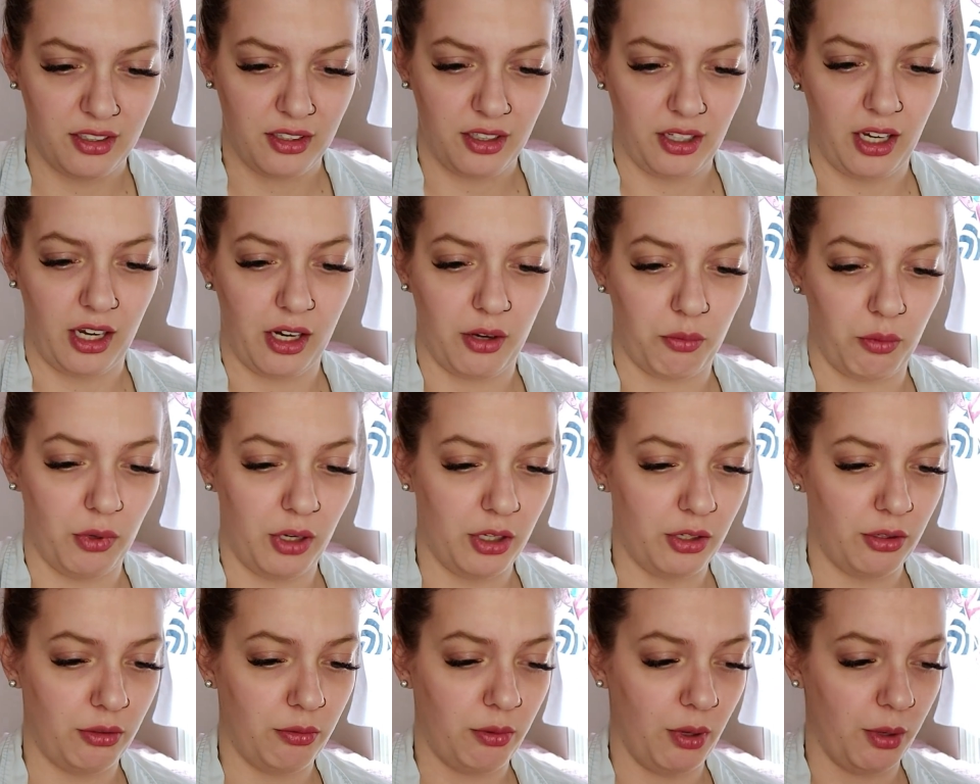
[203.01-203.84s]
Okay,
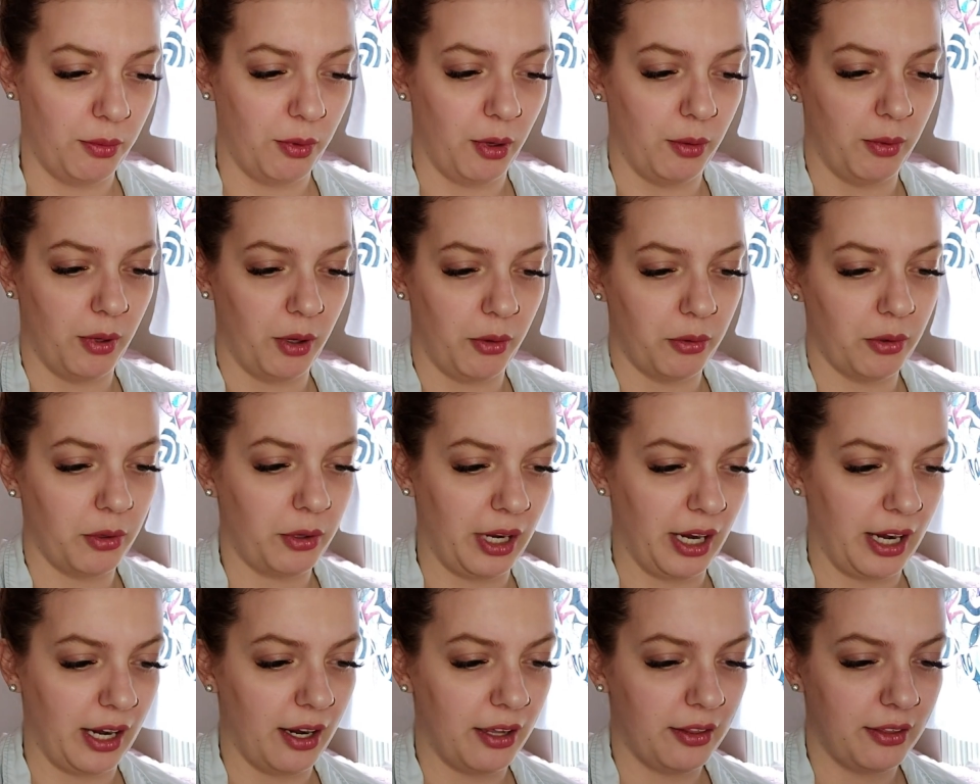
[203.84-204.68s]
whoa.
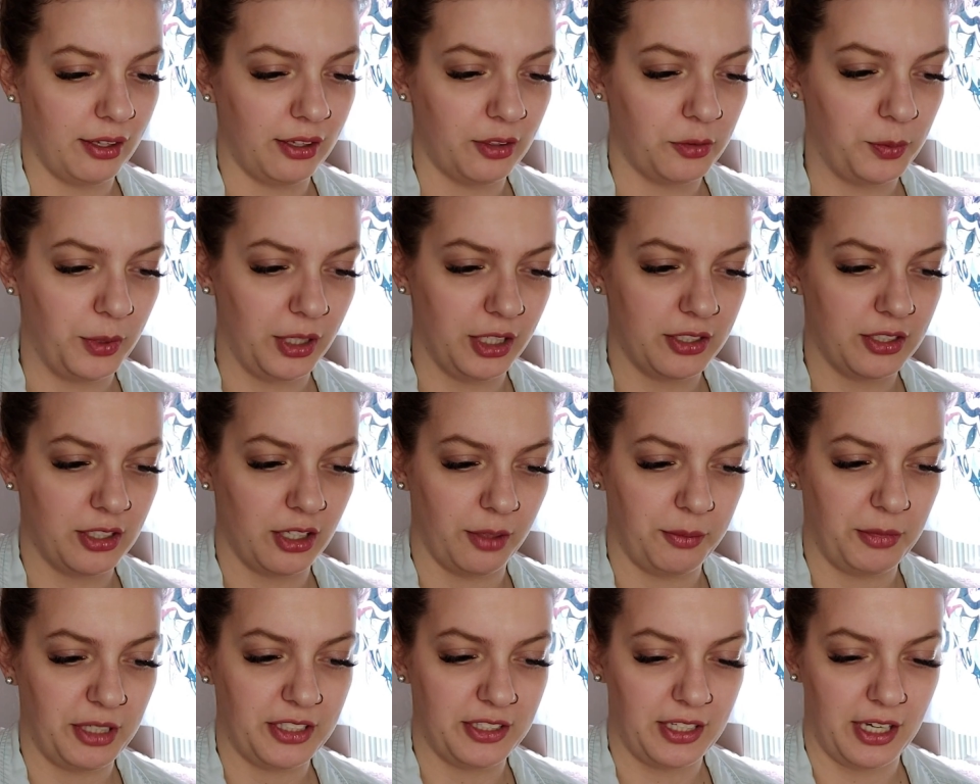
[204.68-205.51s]
Okay, I think Spirit's
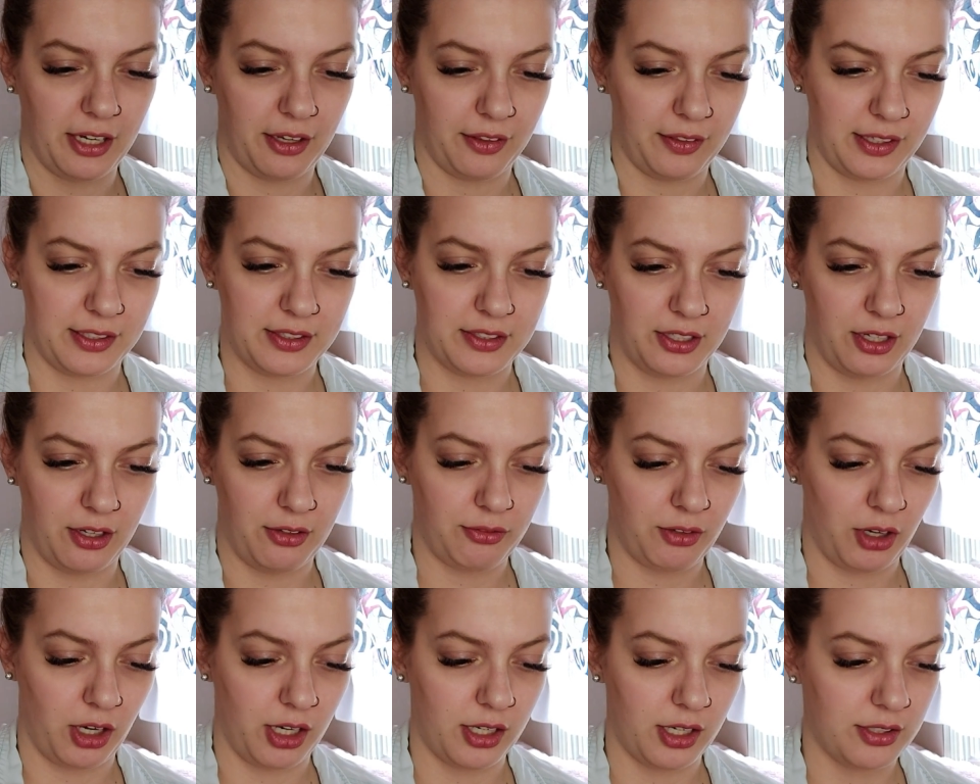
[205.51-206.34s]
telling me, Santa, that's
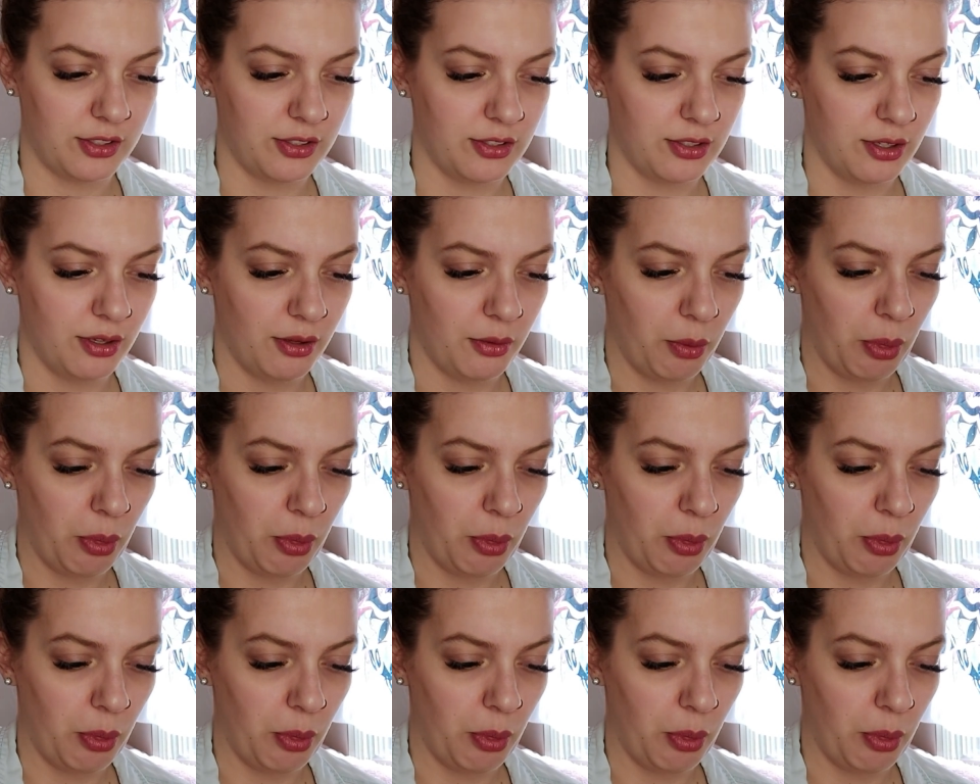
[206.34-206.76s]
enough cards.